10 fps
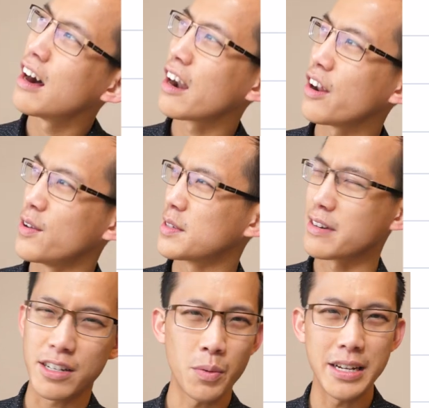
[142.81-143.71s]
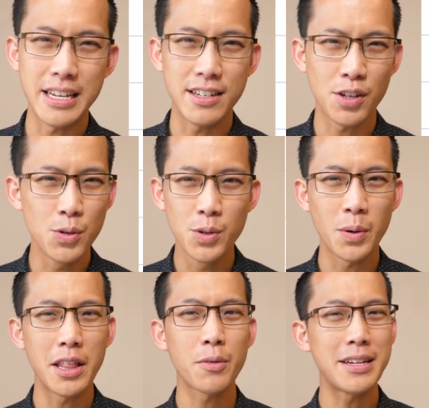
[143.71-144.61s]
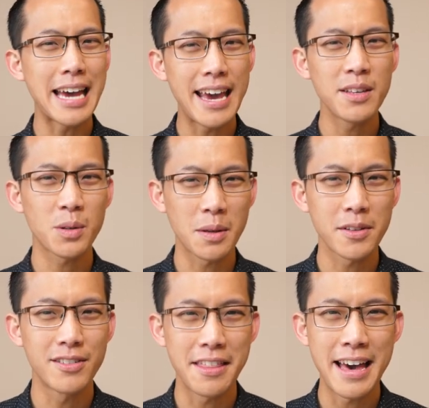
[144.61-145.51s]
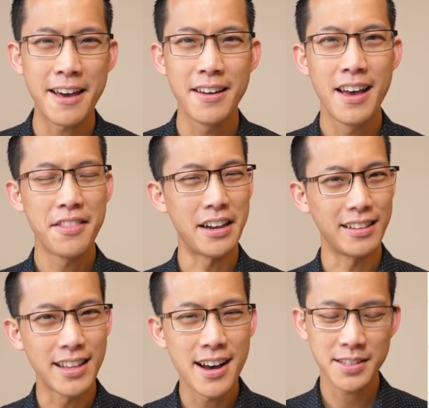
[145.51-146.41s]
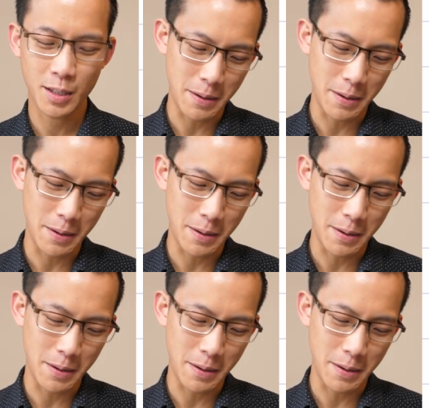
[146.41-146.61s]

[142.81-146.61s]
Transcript: I don't know, something like 22, 23 days or something like that that it lasts,